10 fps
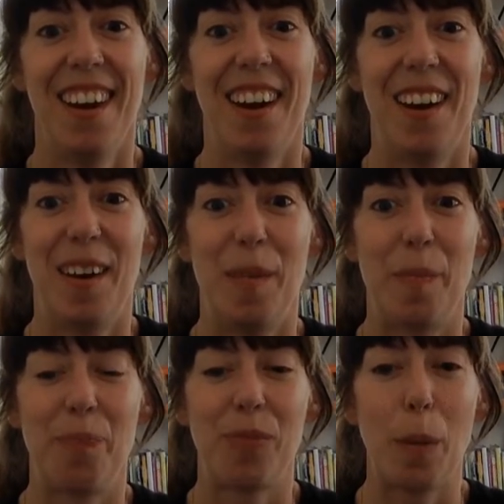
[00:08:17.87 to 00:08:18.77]

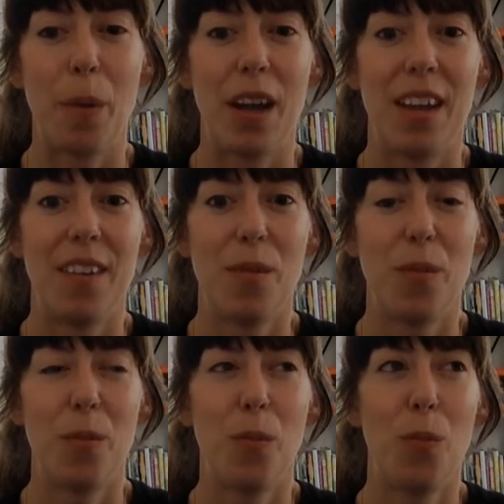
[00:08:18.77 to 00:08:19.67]
But
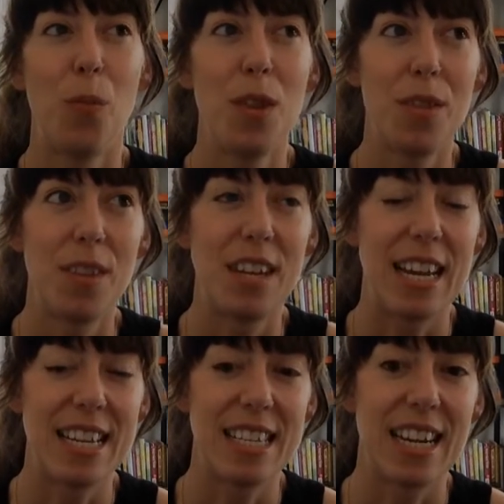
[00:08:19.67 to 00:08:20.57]
with the
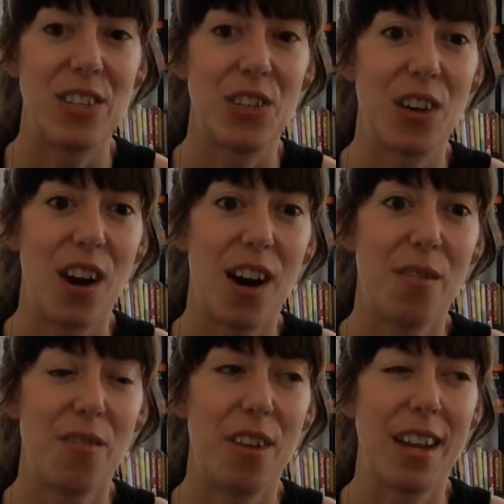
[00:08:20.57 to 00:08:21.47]
days that I took
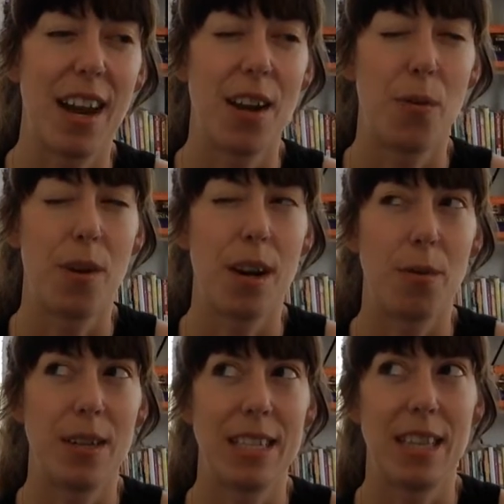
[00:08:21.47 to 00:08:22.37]
off and kind of where I
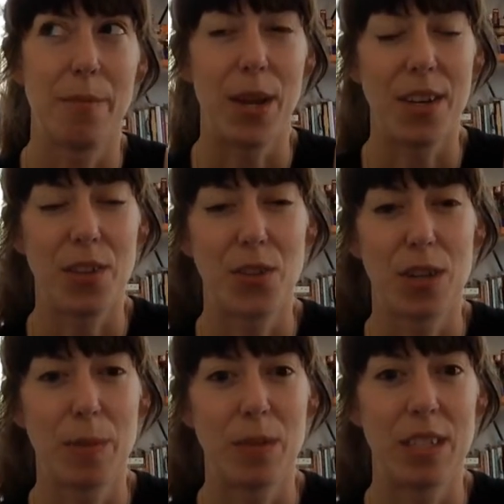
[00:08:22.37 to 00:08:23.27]
was in the
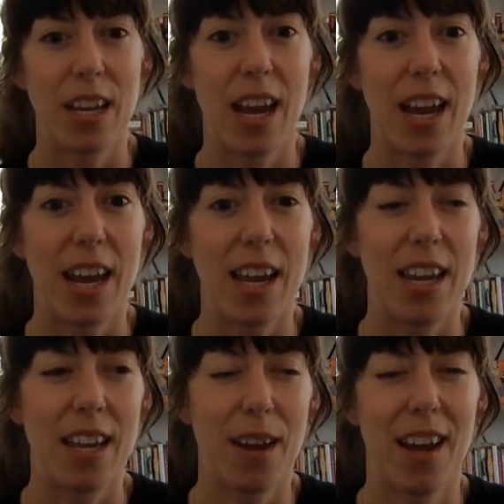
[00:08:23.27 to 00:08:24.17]
manuscripts,
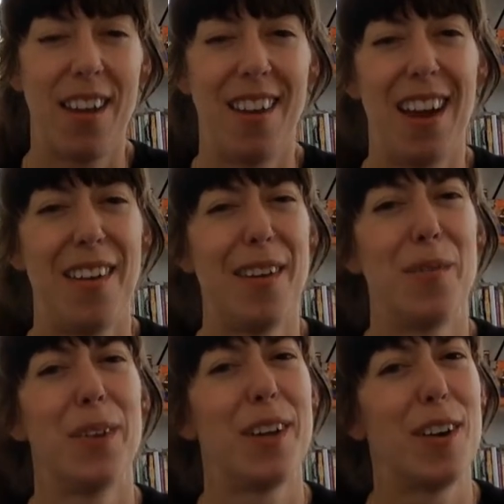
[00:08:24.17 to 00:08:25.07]
I had
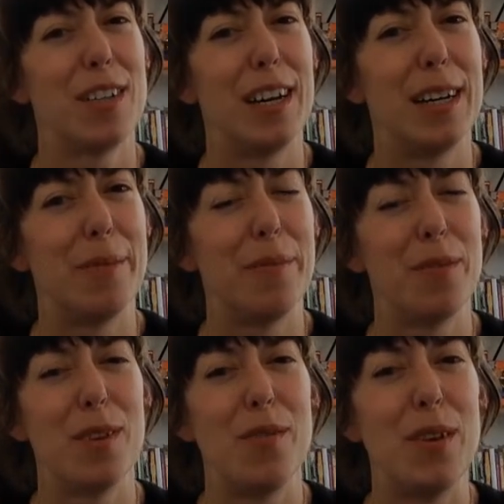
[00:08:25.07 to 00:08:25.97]
a really hard time
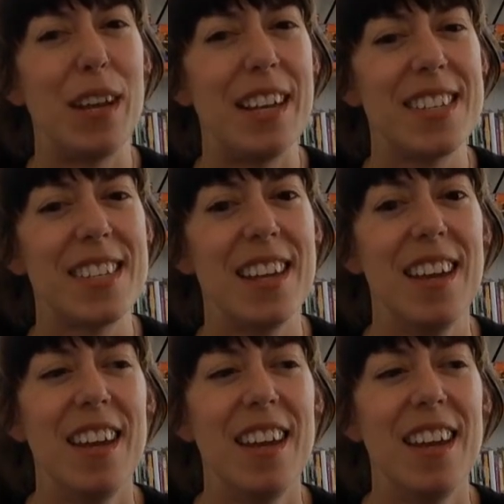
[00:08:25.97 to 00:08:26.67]
for a few days.